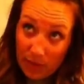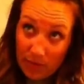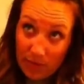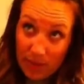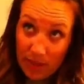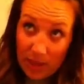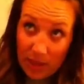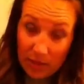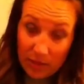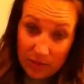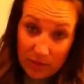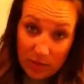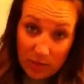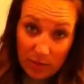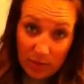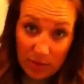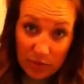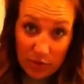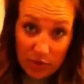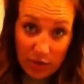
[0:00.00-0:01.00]
But I have
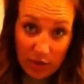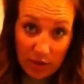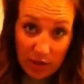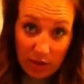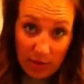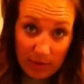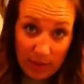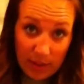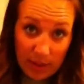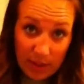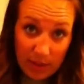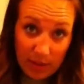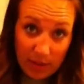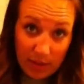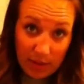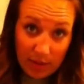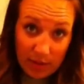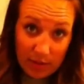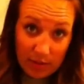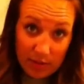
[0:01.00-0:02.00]
so much gunk in my hair
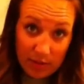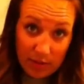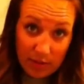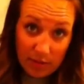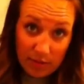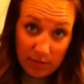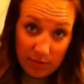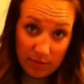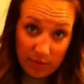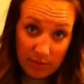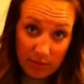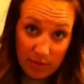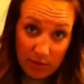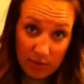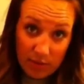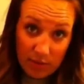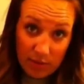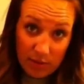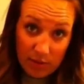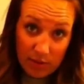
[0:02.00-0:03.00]
that it's
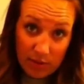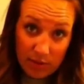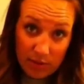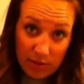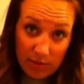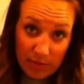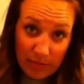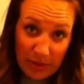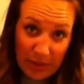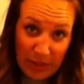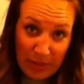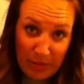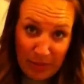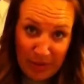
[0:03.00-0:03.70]
pretty